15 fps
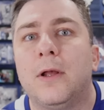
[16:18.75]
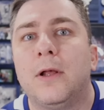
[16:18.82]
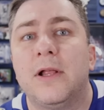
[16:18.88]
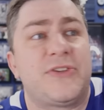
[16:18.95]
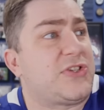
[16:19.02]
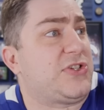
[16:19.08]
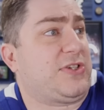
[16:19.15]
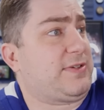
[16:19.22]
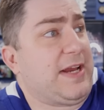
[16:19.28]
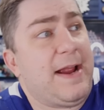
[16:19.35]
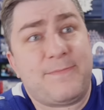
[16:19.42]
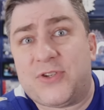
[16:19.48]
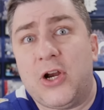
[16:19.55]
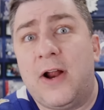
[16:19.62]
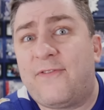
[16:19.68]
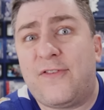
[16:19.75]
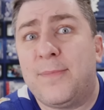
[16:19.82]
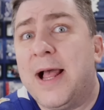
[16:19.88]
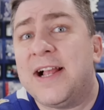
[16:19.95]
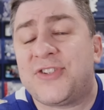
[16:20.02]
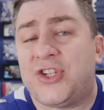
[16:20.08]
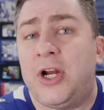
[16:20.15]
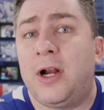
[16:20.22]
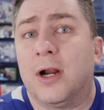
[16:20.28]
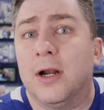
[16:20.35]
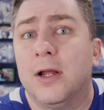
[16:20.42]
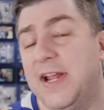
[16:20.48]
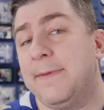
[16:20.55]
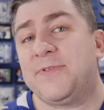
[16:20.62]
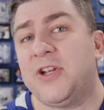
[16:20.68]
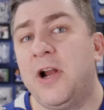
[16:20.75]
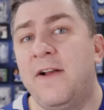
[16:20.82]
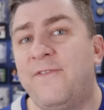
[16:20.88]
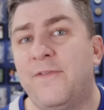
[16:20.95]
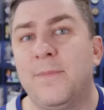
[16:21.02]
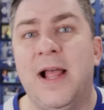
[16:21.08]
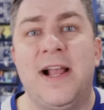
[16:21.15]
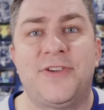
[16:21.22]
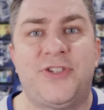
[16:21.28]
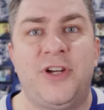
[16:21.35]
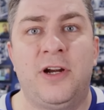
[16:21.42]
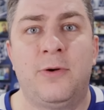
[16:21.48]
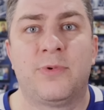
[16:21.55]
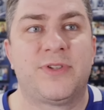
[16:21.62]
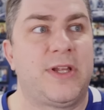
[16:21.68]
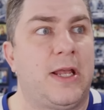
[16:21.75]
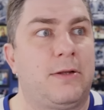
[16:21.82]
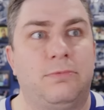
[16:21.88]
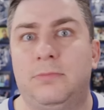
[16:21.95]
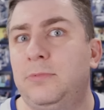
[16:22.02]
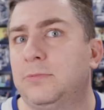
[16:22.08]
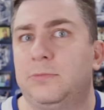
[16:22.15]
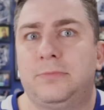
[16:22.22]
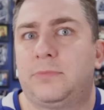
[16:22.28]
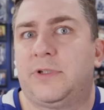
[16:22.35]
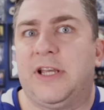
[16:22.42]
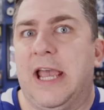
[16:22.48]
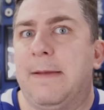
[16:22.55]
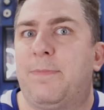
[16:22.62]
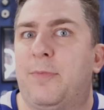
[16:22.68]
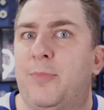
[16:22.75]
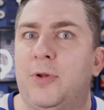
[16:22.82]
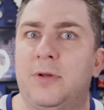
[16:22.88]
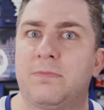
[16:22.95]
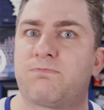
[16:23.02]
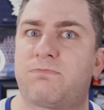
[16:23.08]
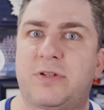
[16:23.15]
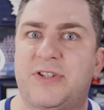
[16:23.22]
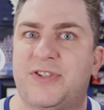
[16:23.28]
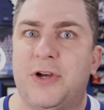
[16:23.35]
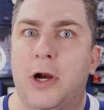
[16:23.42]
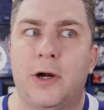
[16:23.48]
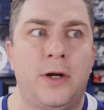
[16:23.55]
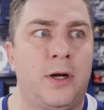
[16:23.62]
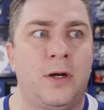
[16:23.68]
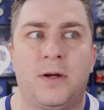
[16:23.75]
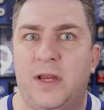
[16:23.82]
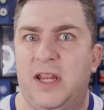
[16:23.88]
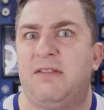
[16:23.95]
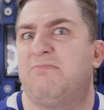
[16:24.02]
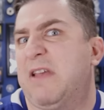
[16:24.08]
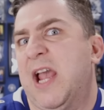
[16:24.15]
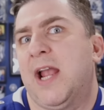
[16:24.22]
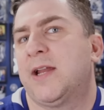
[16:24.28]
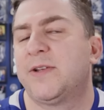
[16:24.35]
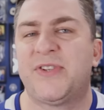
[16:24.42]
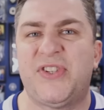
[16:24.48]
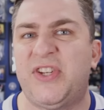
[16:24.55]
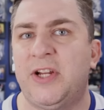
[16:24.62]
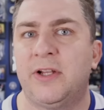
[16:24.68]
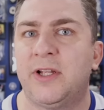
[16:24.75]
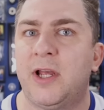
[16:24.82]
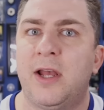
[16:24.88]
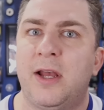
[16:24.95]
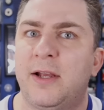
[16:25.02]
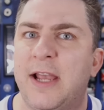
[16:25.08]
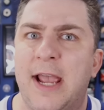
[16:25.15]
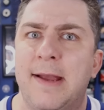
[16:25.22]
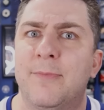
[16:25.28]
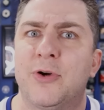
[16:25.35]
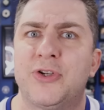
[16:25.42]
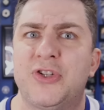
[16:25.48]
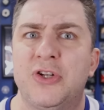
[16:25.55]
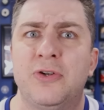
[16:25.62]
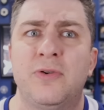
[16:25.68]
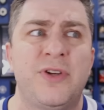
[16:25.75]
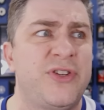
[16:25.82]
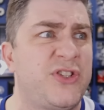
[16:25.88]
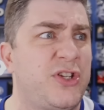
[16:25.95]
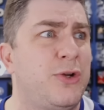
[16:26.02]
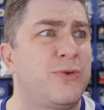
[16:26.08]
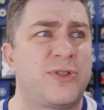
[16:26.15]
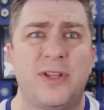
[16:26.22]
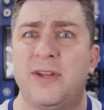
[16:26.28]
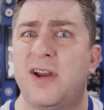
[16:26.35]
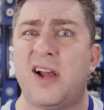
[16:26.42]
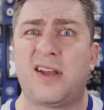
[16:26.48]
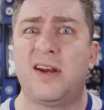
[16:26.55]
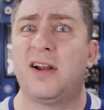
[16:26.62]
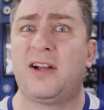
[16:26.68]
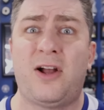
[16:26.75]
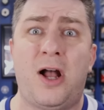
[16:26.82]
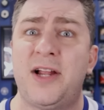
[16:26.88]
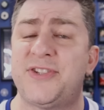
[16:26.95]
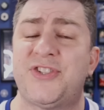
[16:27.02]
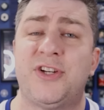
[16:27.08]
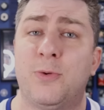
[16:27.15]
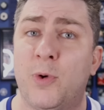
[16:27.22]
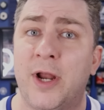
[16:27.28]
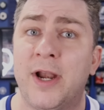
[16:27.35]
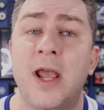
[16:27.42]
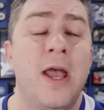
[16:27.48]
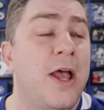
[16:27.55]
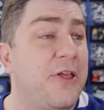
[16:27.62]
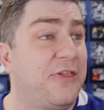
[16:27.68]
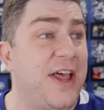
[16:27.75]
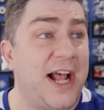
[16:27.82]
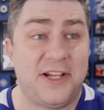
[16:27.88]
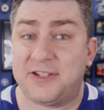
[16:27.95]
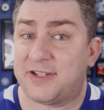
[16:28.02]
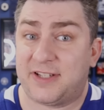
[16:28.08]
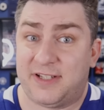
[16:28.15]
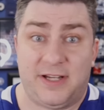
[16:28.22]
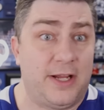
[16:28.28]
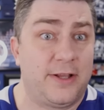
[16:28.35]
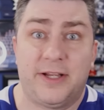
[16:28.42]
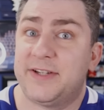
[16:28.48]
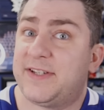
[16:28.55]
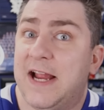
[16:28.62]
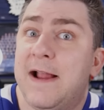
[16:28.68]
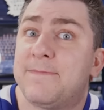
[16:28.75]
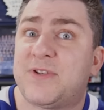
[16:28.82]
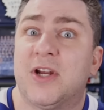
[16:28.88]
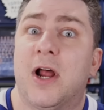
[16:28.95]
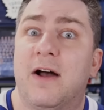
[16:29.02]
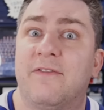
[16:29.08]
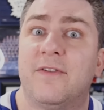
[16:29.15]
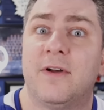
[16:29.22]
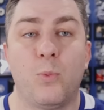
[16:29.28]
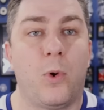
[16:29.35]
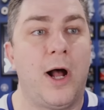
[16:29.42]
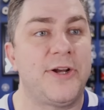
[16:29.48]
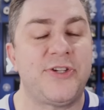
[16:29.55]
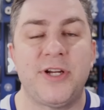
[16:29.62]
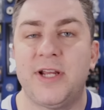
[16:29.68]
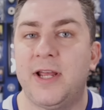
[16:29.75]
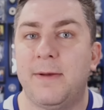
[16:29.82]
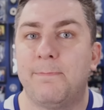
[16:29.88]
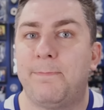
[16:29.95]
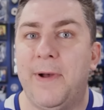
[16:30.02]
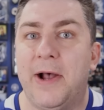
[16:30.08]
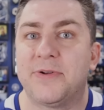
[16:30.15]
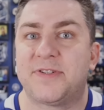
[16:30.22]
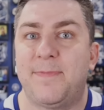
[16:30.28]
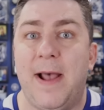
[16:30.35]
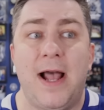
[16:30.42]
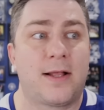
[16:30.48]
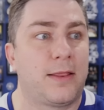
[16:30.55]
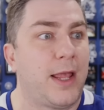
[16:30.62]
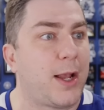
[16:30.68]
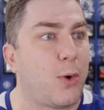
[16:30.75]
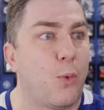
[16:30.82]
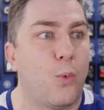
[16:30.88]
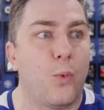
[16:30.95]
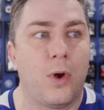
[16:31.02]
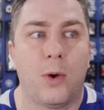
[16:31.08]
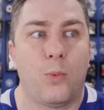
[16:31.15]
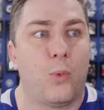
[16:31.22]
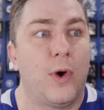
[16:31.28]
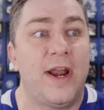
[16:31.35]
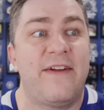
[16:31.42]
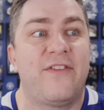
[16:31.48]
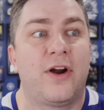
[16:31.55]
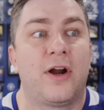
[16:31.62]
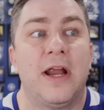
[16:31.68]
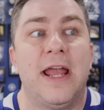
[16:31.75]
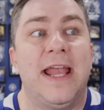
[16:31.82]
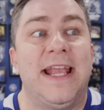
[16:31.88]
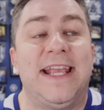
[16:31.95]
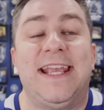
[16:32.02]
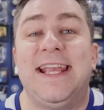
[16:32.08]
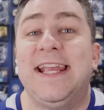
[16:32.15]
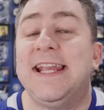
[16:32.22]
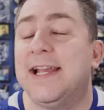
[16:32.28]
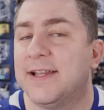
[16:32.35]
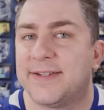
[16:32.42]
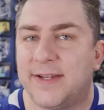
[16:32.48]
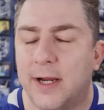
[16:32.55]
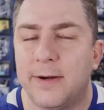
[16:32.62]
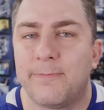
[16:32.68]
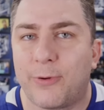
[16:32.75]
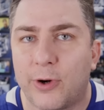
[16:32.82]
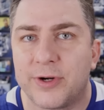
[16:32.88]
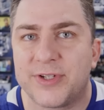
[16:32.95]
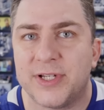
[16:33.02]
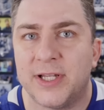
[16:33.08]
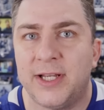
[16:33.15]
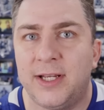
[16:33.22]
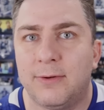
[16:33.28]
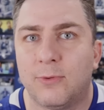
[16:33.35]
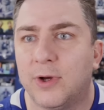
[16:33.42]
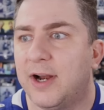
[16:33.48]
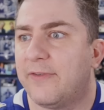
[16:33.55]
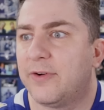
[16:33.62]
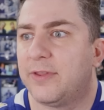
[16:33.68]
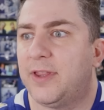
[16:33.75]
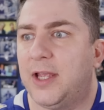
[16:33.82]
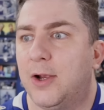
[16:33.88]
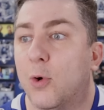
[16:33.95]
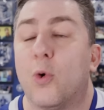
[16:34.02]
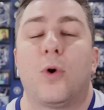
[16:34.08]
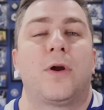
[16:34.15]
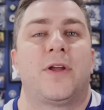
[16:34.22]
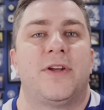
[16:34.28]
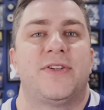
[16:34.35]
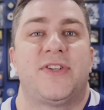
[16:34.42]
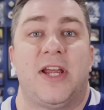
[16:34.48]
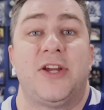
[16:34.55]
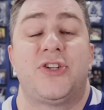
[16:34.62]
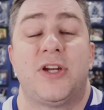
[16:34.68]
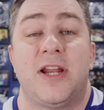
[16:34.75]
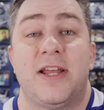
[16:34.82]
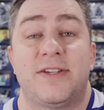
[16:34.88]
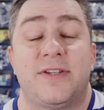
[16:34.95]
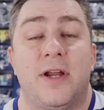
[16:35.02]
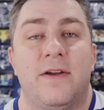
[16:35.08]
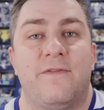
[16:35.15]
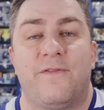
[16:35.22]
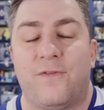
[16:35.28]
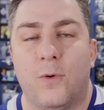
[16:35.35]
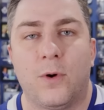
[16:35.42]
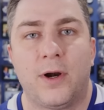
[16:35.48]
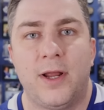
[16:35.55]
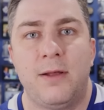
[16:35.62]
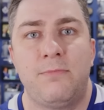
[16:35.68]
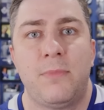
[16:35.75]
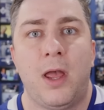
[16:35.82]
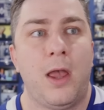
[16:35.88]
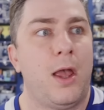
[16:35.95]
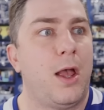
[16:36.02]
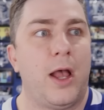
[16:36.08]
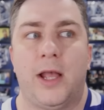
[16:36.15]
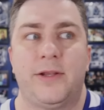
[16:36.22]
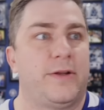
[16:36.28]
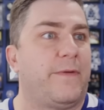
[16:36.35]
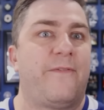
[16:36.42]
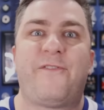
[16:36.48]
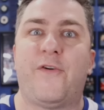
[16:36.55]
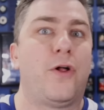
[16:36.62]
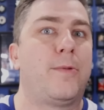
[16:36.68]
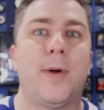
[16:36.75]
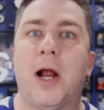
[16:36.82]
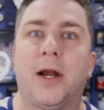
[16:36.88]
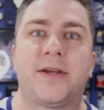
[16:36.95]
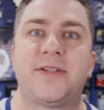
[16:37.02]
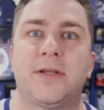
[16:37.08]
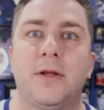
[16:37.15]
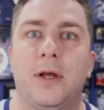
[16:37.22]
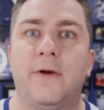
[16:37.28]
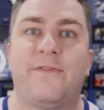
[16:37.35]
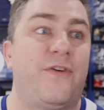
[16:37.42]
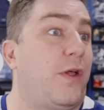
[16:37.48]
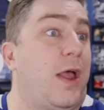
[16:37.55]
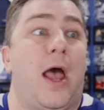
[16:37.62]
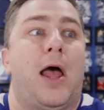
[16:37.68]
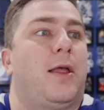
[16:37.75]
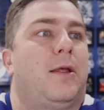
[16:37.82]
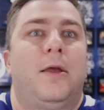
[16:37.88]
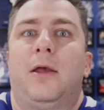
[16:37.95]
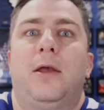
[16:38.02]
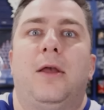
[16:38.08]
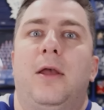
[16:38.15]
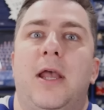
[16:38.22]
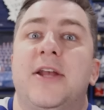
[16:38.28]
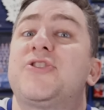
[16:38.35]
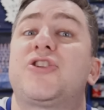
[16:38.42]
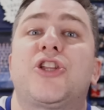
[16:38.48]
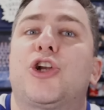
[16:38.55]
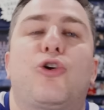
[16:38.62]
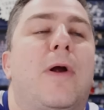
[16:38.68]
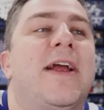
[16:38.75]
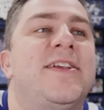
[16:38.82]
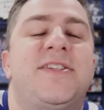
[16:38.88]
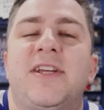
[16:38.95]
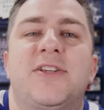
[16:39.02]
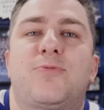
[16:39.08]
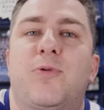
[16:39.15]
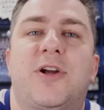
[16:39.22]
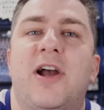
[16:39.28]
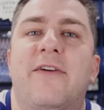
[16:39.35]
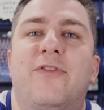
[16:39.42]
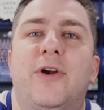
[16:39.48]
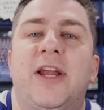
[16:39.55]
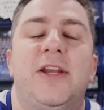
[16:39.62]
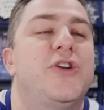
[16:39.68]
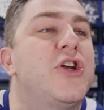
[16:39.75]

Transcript: This is Samsonov from last year. Samsonov from last year was like, mm, capable starter. He can steal you a game or two. He's usually not going to cost you one. That's Celia Samsonov. And watching him bounce back, like whatever he has done personally, whatever the organization has done for him, uh, full marks. Full, uh, it's the craziest recovery.